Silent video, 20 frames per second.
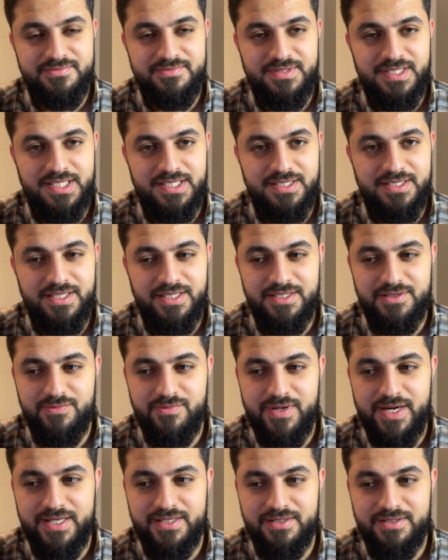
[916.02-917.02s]
It takes
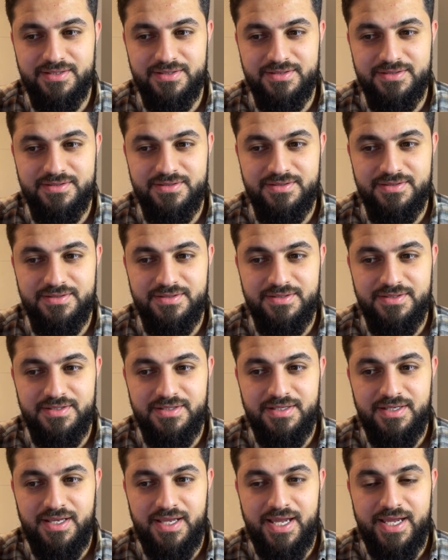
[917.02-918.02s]
practice.
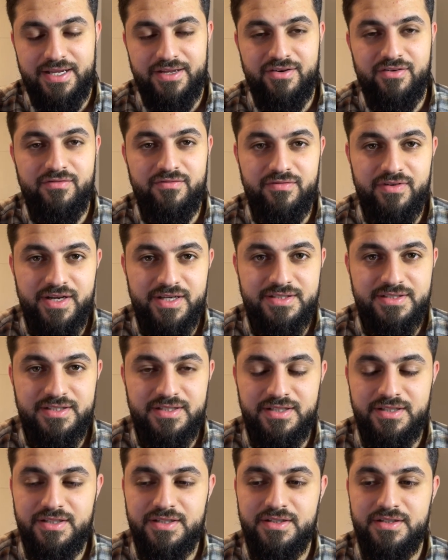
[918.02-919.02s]
And
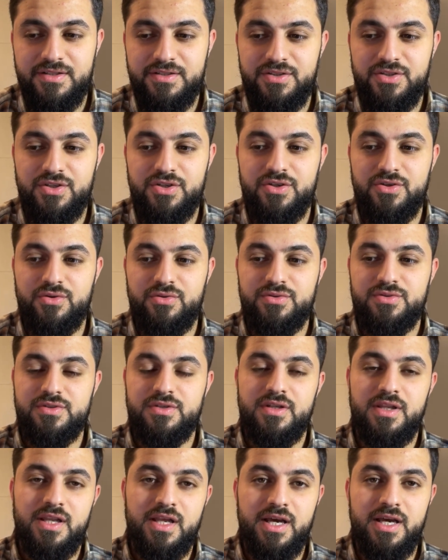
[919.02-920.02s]
conversely, you can also
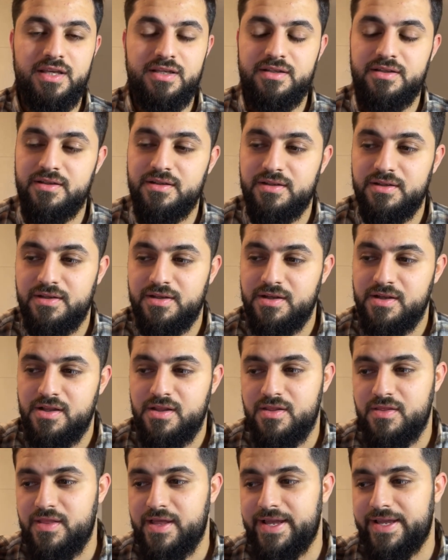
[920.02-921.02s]
learn
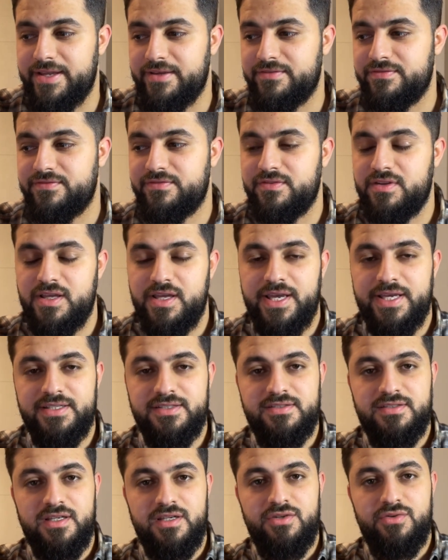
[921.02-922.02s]
that if
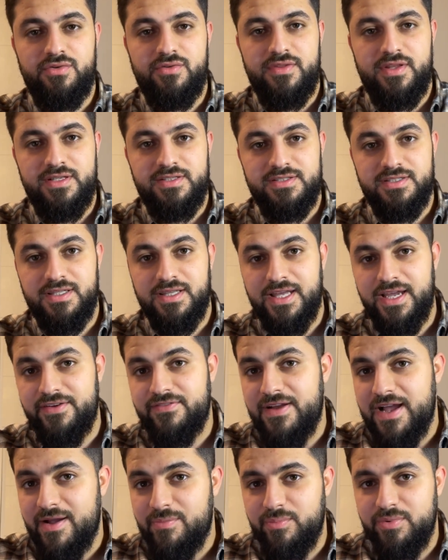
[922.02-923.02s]
external things in life
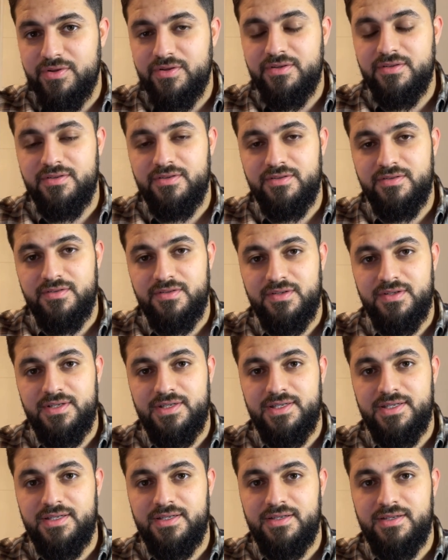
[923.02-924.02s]
happen,
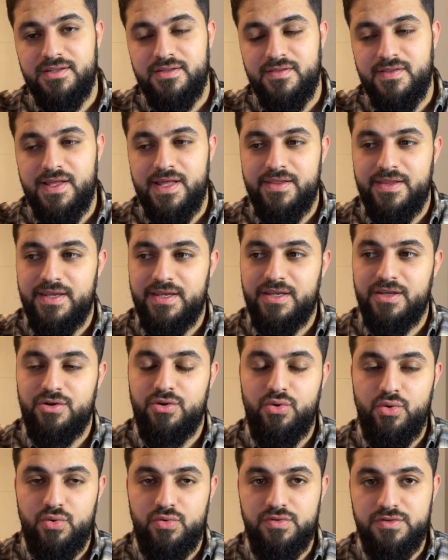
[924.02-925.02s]
that they can
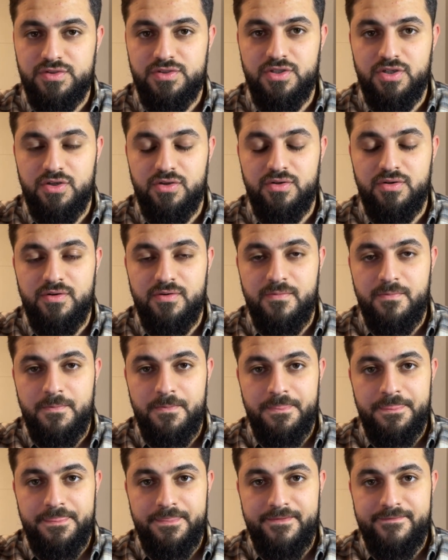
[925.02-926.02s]
also
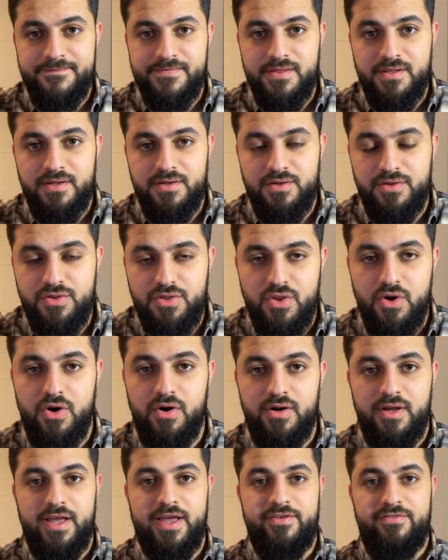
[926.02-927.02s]

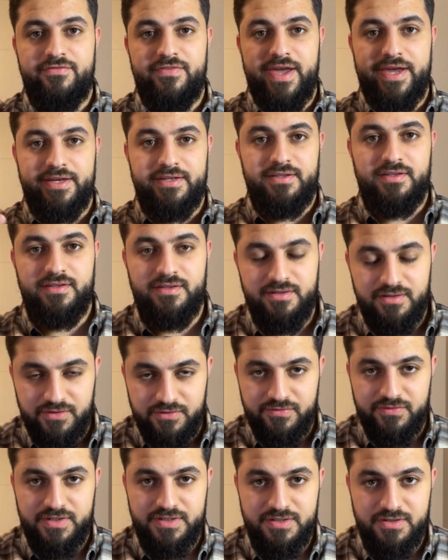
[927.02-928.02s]
not affect the
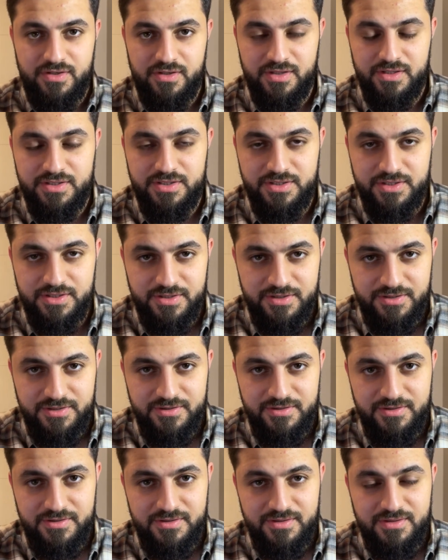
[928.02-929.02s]
physiology.
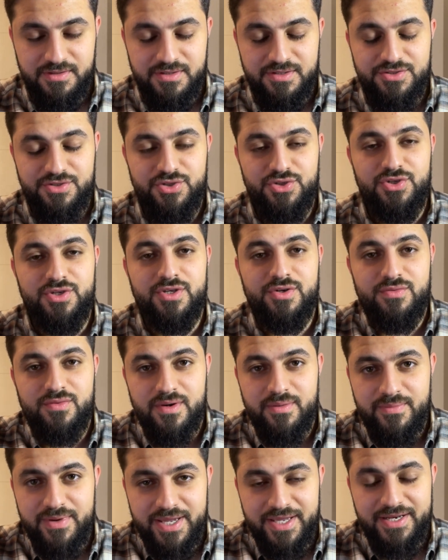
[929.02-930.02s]
So you can
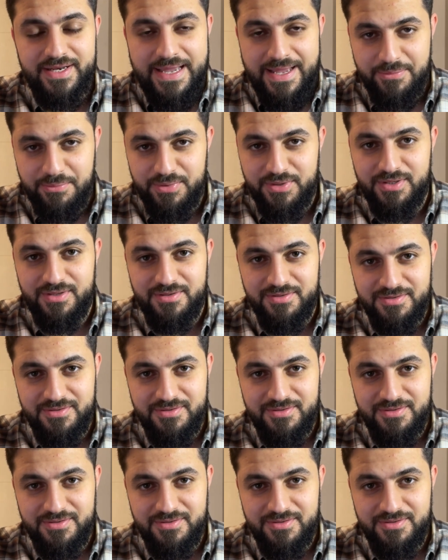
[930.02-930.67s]
remain happy.